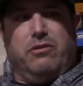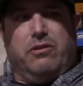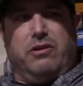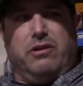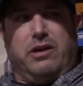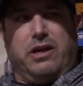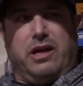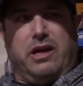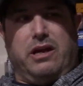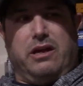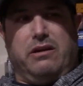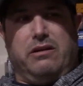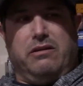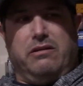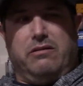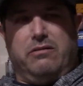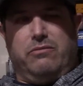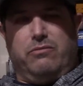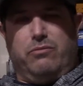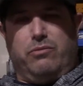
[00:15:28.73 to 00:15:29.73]
and
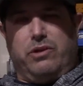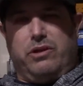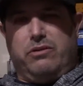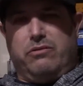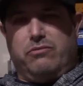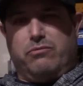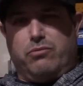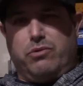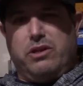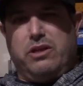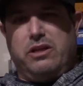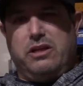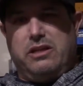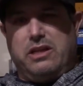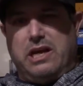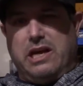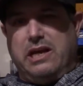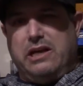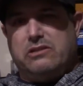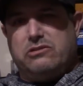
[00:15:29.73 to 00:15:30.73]
when really
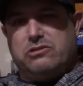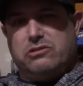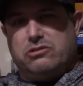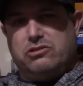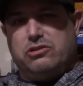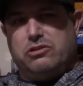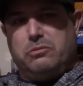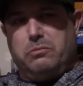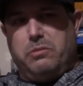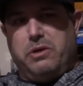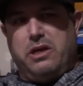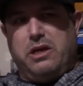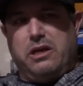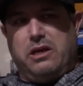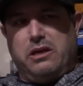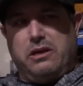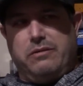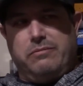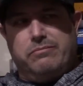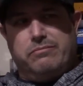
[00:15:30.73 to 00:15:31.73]
the answer should
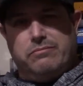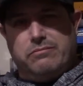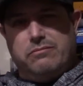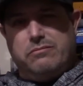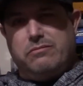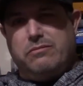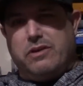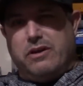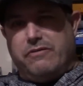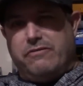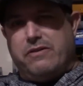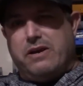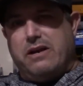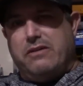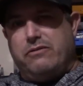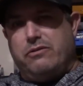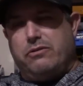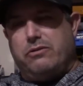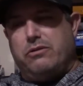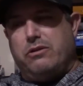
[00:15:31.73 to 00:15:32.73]
be a
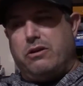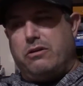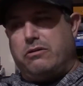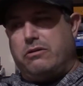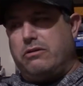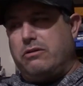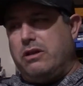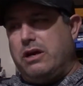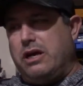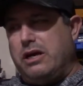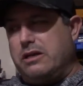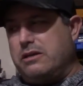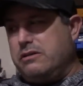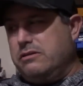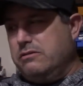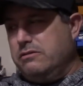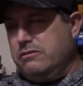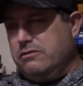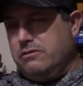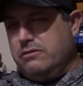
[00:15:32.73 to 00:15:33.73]
$500 Glock
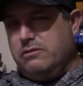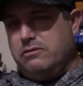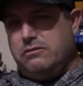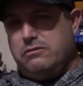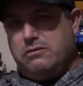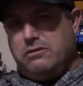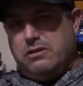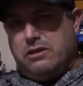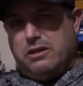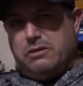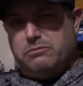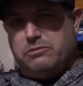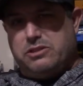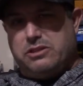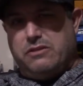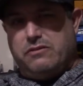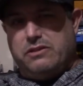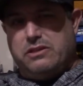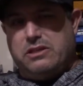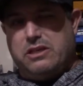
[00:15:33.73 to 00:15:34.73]

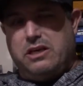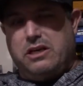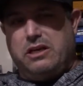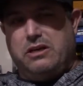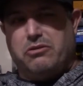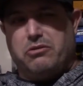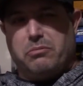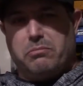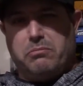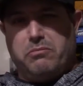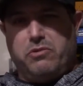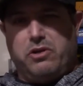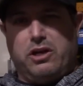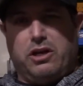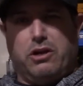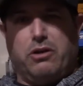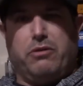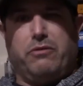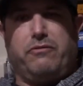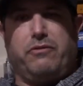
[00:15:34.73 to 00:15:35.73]
17, or
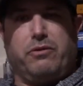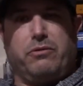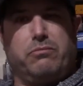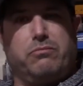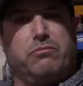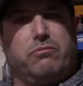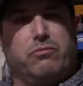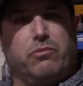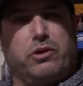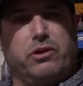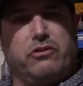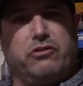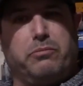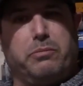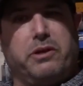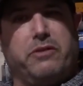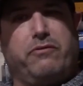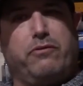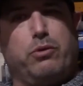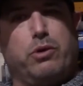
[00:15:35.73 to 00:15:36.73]
if you want to
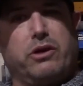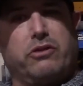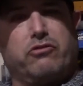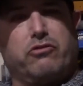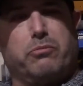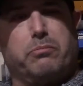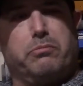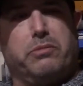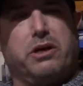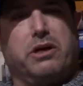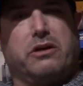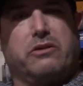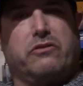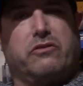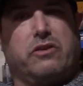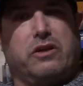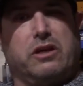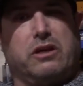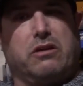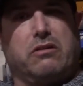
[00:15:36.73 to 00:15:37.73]
spend a few extra bucks,
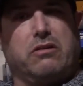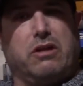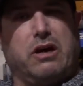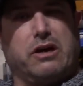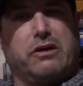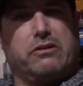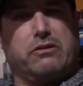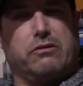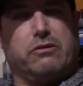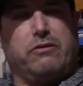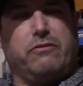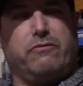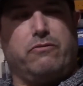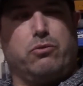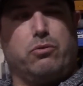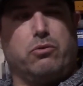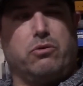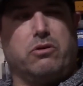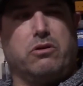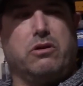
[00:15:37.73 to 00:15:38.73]
get a Glock
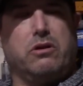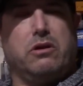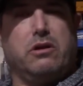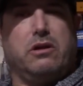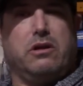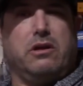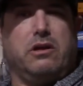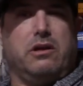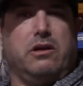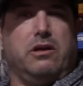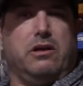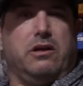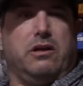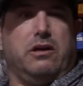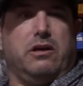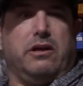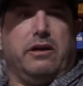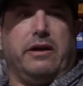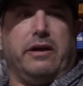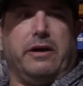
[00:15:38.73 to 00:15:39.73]
34.
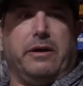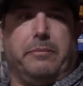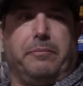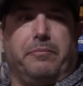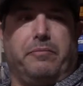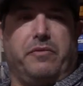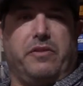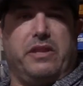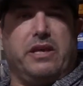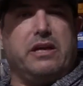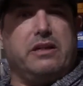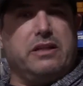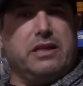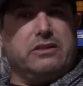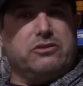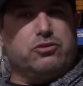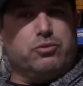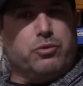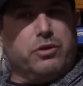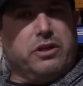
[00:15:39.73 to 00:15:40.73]

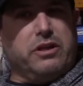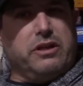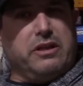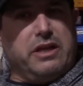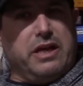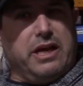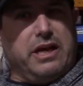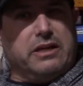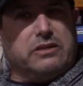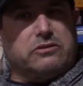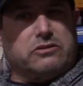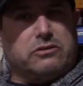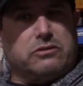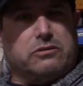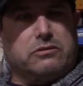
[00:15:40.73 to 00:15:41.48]
That's really the answer.